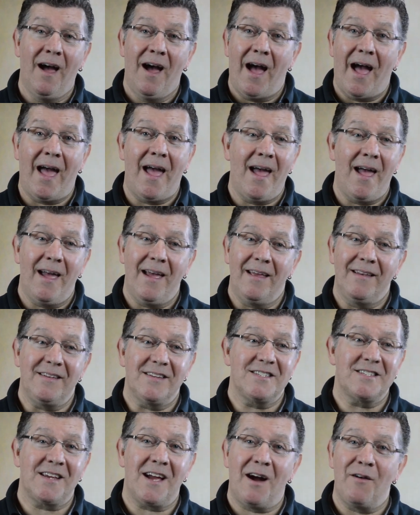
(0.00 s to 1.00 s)
and
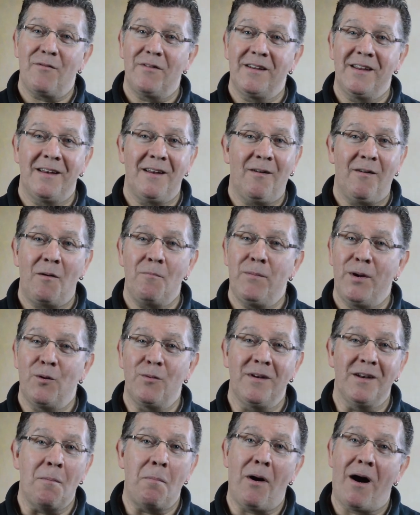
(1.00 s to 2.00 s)
discovering, you know, I'm
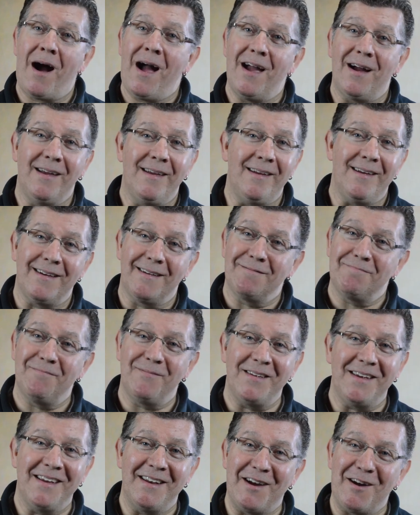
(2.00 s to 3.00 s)
building a pyre here,
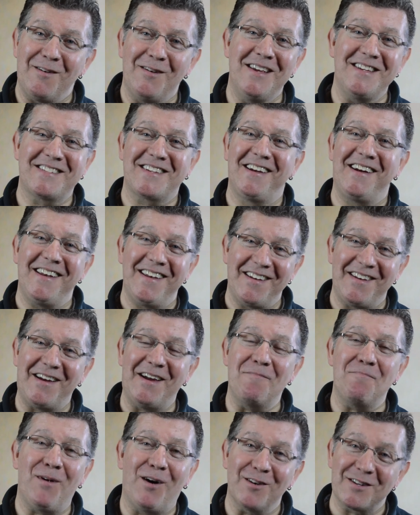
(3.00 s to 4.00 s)
you know. It's kind of
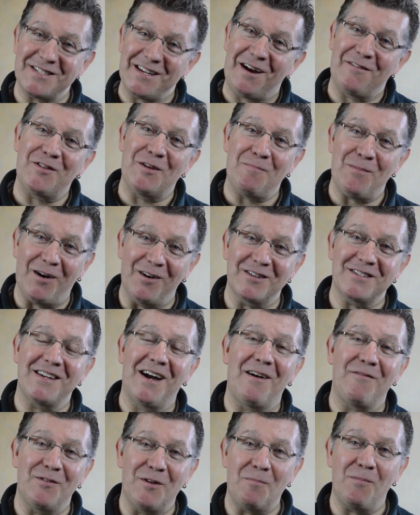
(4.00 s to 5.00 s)
like box after box
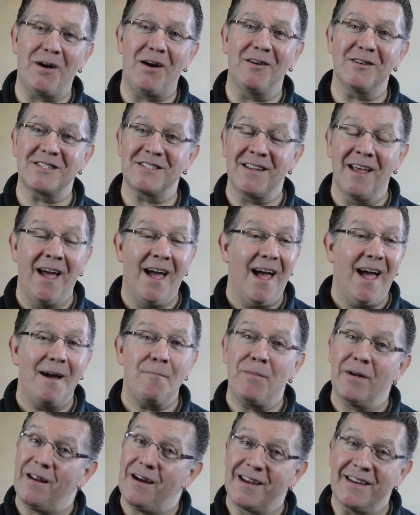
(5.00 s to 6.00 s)
after box,
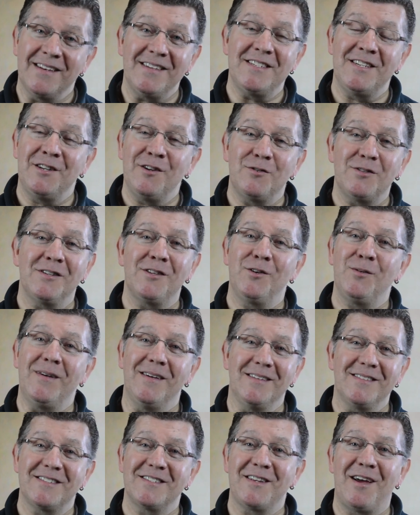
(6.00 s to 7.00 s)
but I continue to do
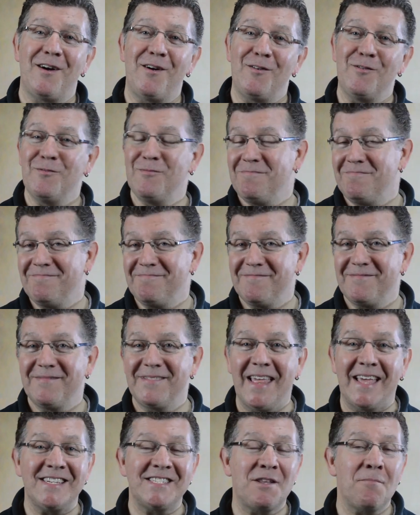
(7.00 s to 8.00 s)
it. So
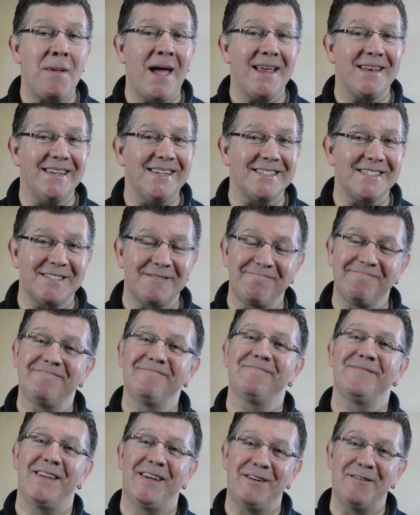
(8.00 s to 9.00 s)
there's the madness.
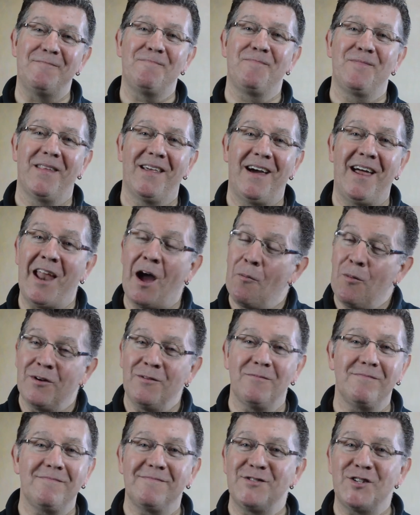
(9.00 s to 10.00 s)
And I
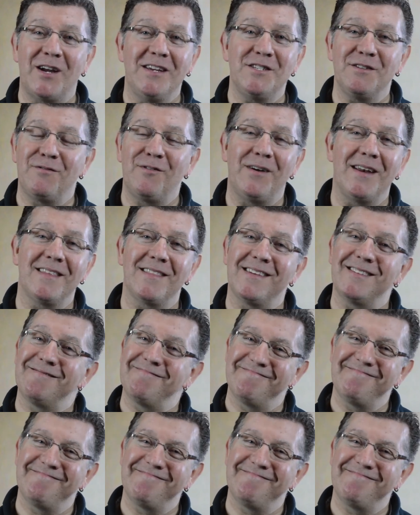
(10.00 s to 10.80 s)
wouldn't change it for anything.